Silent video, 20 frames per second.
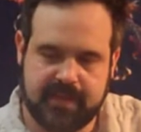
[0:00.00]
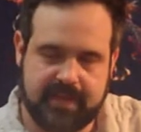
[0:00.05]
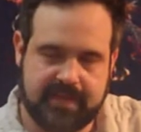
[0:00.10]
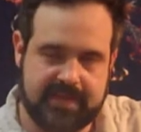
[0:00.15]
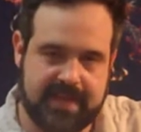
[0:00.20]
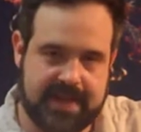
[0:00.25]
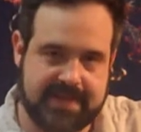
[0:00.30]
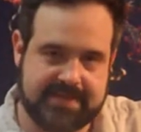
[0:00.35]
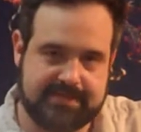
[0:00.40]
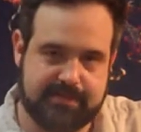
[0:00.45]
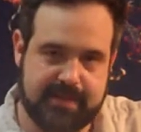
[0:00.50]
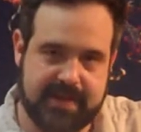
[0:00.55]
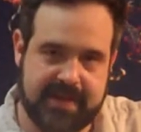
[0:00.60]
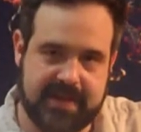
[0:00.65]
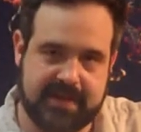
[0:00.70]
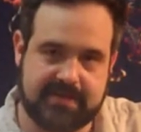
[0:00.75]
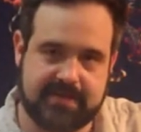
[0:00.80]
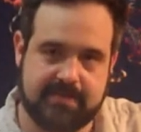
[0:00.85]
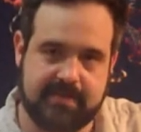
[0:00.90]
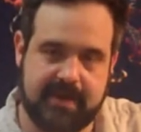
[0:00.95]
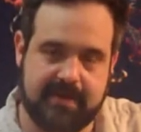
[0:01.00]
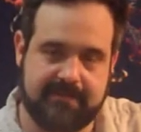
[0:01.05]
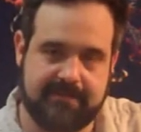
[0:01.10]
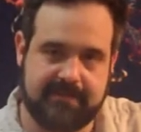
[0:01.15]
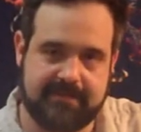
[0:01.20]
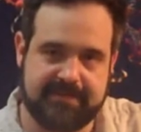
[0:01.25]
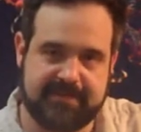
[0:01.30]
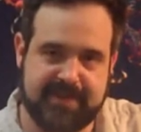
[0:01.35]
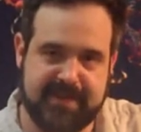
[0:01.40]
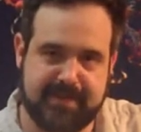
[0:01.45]
That's been aged about
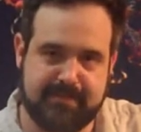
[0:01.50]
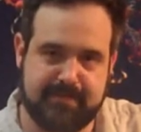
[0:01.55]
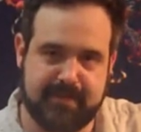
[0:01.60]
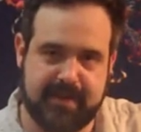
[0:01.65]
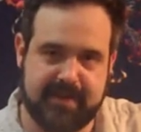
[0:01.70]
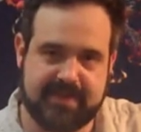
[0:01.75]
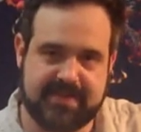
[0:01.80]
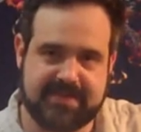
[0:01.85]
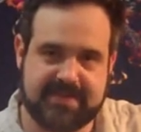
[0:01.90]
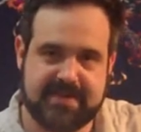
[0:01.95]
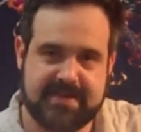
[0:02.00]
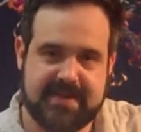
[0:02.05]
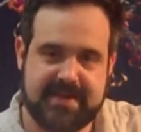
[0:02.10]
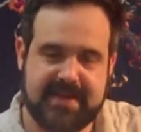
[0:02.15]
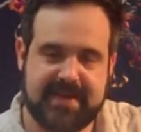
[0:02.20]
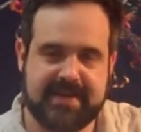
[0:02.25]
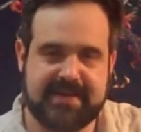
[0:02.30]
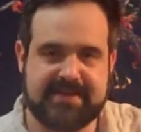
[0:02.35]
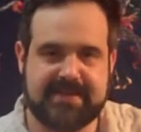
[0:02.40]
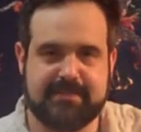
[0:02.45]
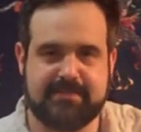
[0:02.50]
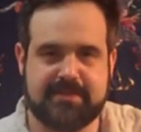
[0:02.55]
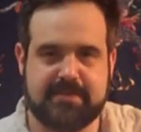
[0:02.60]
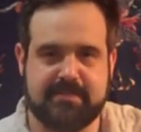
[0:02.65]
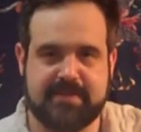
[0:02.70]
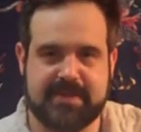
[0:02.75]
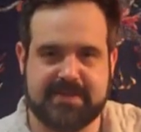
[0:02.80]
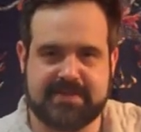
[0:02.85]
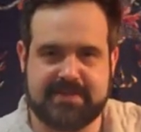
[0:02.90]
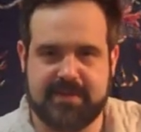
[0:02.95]
15 months, and it seems to
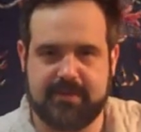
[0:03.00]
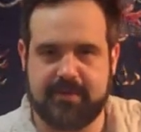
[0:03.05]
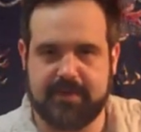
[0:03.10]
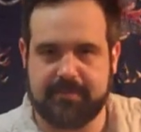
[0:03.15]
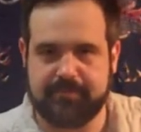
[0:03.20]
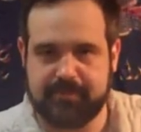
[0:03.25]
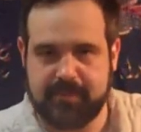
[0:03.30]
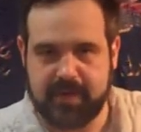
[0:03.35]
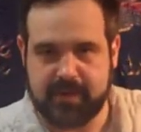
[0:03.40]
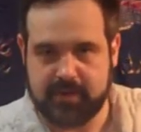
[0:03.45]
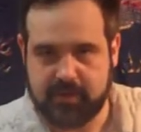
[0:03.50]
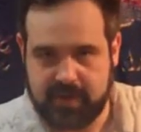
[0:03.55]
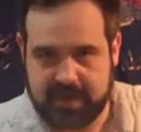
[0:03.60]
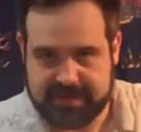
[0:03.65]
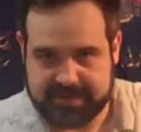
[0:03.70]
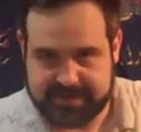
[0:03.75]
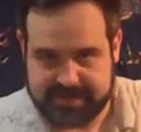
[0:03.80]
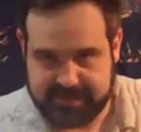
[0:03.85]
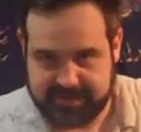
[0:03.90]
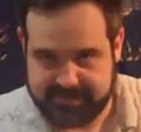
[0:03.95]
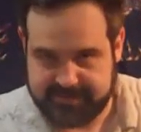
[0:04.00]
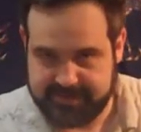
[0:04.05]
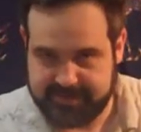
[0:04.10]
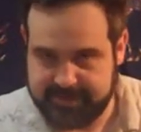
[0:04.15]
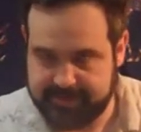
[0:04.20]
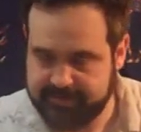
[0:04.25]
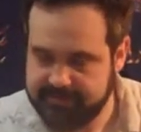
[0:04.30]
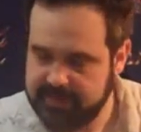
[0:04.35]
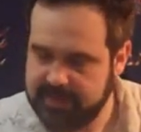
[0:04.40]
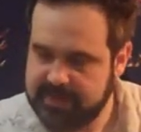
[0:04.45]
me as though a great deal of
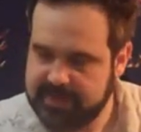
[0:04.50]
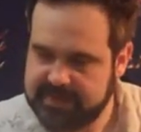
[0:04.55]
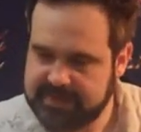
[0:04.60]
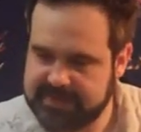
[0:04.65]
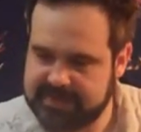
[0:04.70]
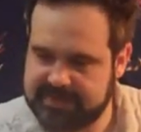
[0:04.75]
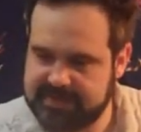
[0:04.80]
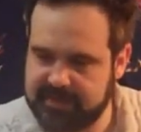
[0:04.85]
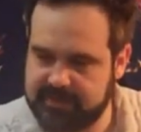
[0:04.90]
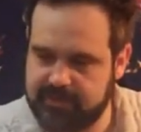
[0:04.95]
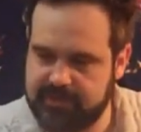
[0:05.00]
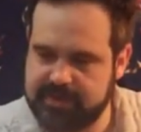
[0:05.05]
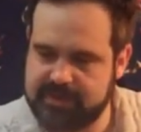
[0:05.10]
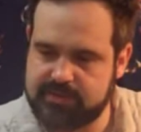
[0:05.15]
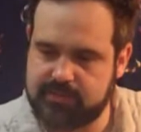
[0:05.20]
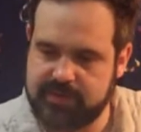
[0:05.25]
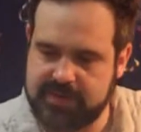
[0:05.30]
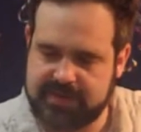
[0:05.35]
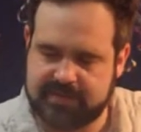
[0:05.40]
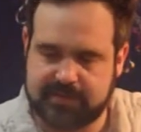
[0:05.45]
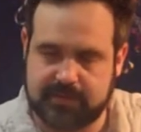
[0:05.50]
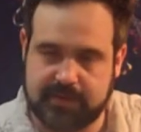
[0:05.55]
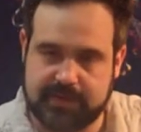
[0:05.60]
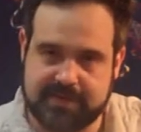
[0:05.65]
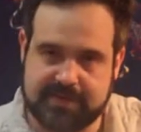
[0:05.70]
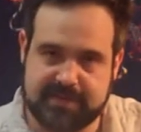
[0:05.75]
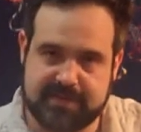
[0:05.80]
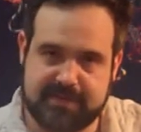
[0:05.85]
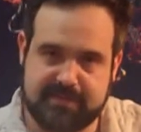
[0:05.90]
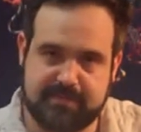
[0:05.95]
the distillery's
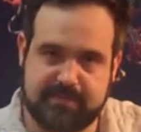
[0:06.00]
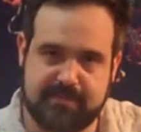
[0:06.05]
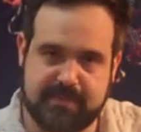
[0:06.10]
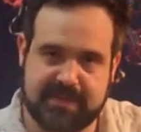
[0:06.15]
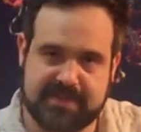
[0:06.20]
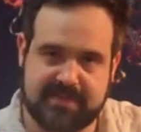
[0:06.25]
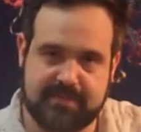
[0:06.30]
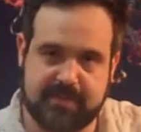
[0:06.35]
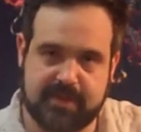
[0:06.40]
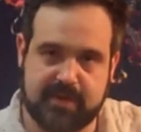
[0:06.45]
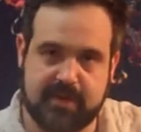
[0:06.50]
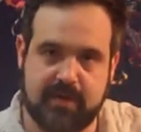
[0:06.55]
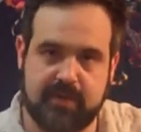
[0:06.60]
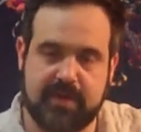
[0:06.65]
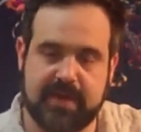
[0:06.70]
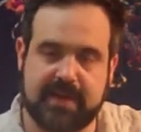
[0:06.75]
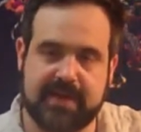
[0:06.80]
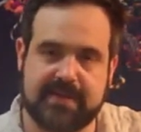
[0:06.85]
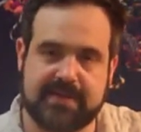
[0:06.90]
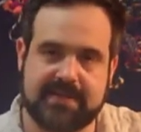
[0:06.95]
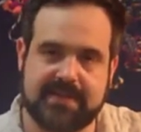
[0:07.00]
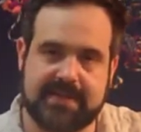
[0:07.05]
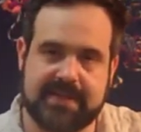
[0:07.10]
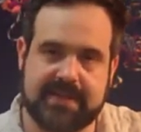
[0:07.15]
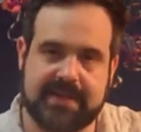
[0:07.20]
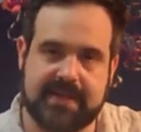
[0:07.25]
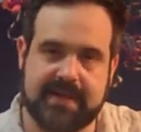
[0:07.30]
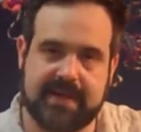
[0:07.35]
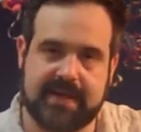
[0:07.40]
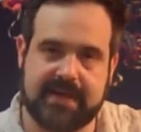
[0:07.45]
resources must have been going into
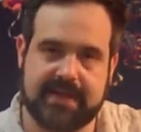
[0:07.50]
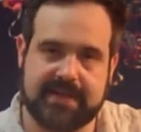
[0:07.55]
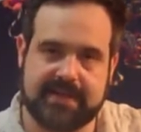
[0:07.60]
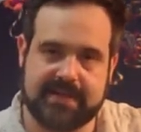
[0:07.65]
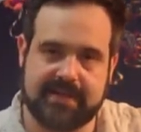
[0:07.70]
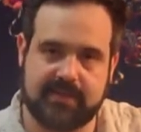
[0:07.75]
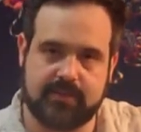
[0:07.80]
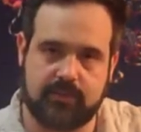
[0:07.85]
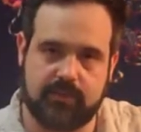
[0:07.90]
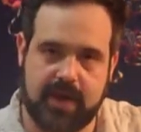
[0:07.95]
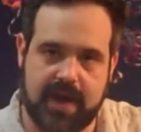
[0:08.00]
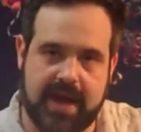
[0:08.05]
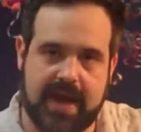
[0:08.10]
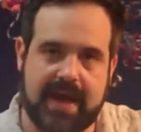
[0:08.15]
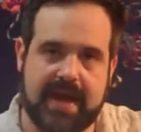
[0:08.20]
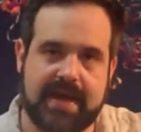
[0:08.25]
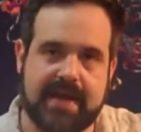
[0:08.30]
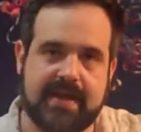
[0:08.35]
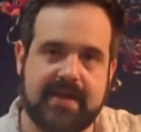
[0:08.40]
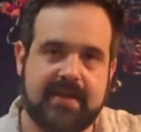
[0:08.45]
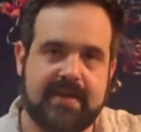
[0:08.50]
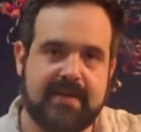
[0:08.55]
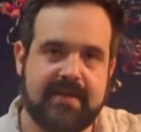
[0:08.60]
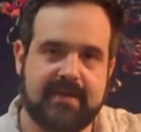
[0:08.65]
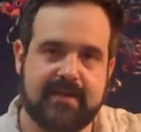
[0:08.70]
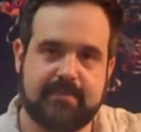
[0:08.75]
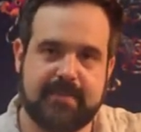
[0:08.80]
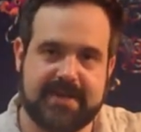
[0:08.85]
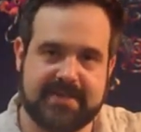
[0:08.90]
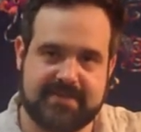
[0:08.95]
the rye,
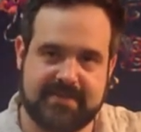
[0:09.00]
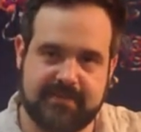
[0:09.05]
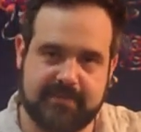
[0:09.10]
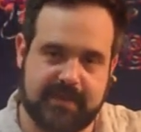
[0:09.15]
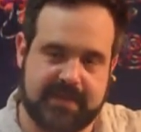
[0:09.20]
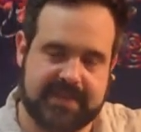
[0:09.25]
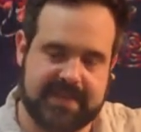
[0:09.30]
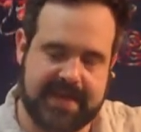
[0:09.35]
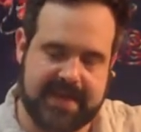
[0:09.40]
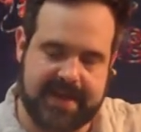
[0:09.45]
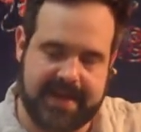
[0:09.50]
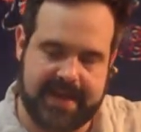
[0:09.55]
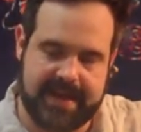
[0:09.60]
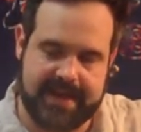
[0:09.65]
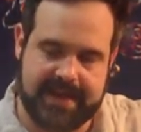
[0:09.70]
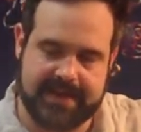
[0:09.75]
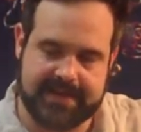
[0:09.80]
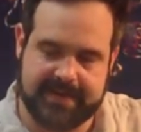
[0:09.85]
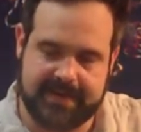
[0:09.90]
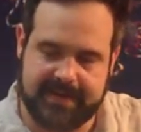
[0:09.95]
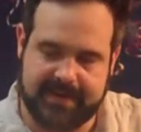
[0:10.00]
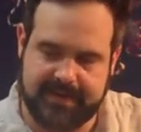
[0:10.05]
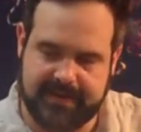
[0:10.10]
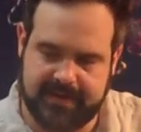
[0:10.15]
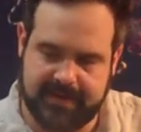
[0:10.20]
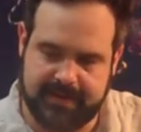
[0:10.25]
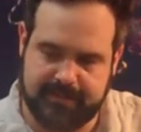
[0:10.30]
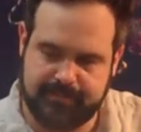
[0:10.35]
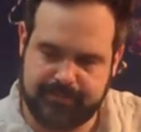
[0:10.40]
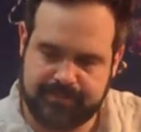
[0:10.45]
the best of what they had, and
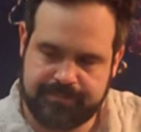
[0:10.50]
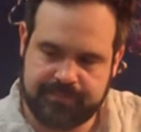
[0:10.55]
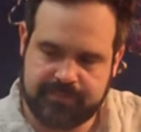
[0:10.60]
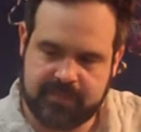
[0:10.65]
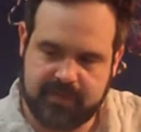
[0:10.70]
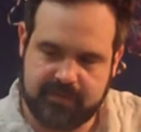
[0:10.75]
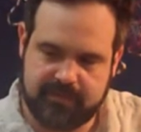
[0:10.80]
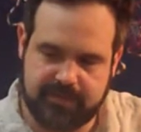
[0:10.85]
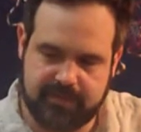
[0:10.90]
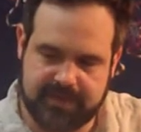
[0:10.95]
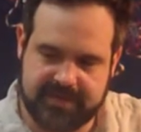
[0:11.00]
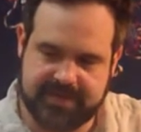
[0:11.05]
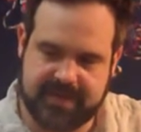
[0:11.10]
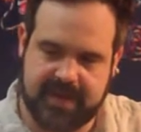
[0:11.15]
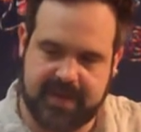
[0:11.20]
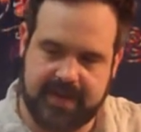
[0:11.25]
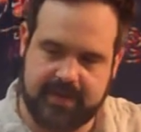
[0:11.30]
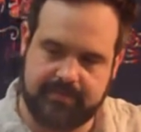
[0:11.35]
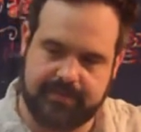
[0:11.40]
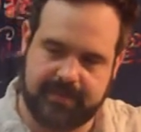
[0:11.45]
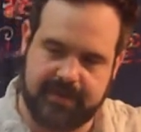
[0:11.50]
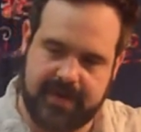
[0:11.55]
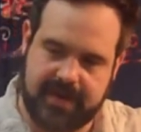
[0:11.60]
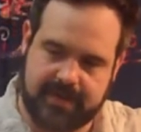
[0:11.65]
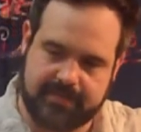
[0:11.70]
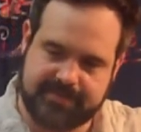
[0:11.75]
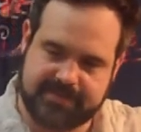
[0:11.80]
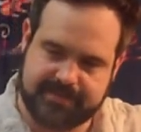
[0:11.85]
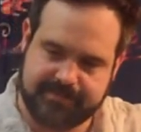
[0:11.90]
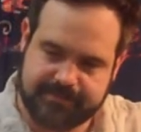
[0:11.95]
for a time
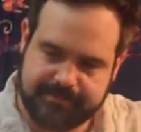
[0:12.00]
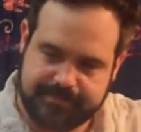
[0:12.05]
perhaps